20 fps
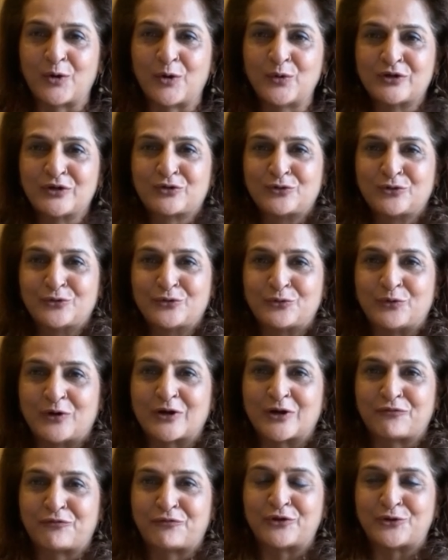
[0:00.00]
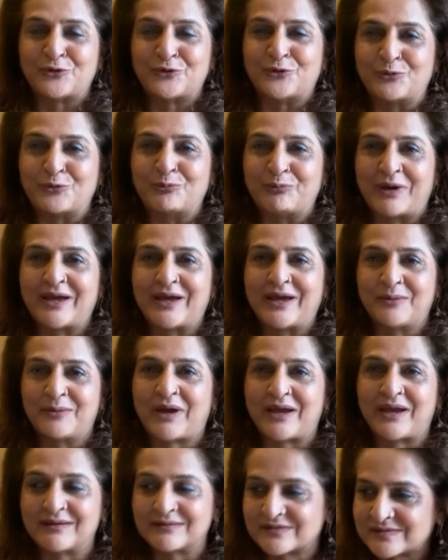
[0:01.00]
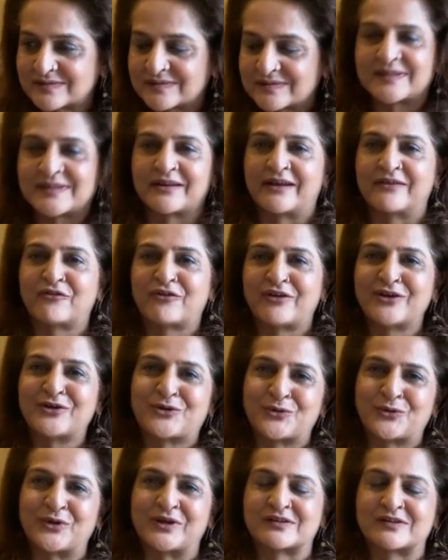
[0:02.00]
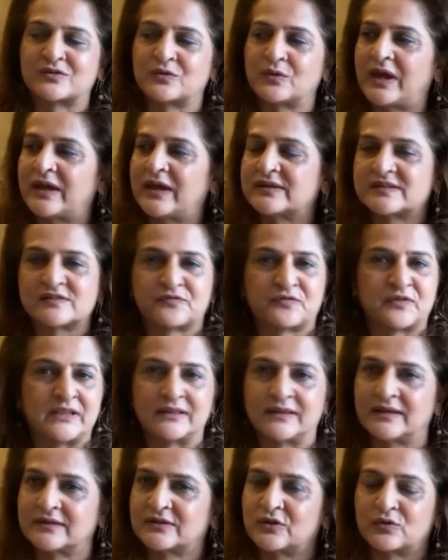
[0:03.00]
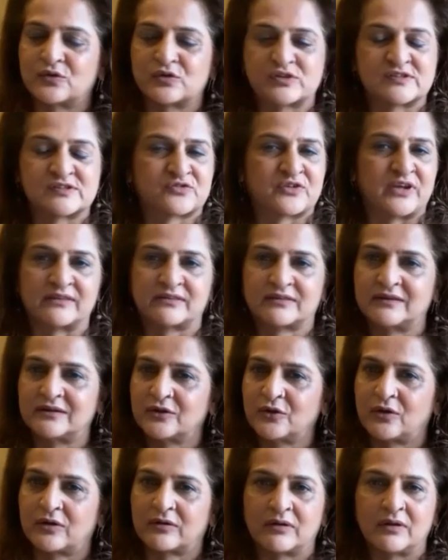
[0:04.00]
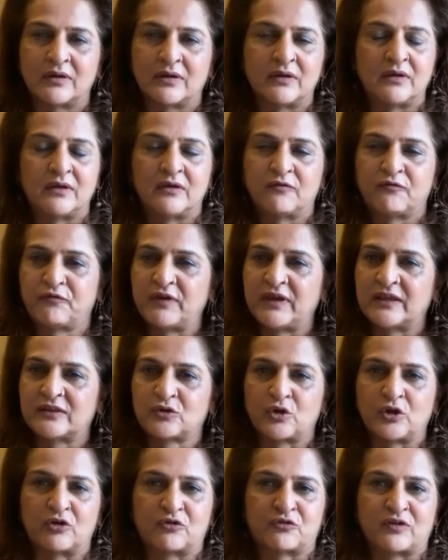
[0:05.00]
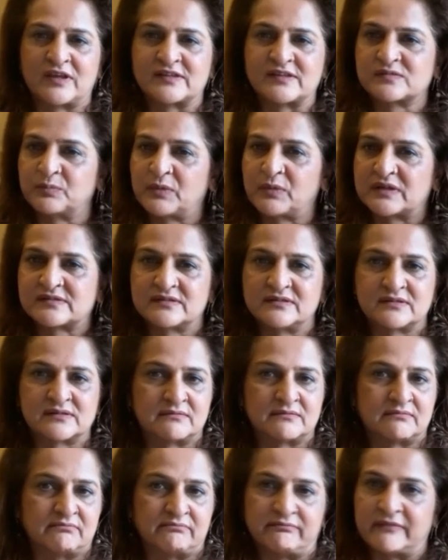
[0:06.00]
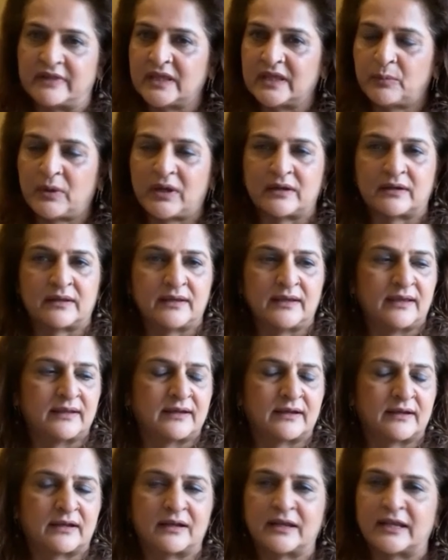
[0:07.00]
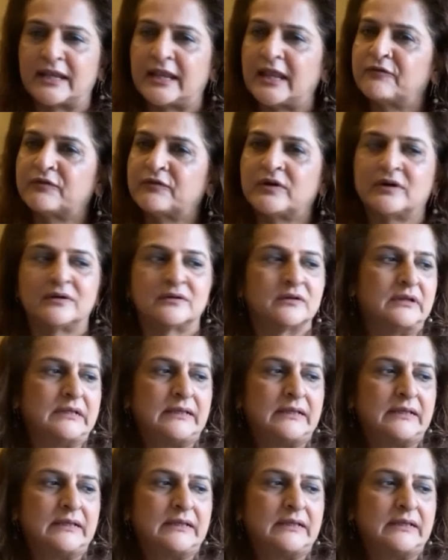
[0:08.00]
it to work for you by surrendering to it. So I just feel that, you know, to strengthen your faith or your trust muscle day by day, and it'll never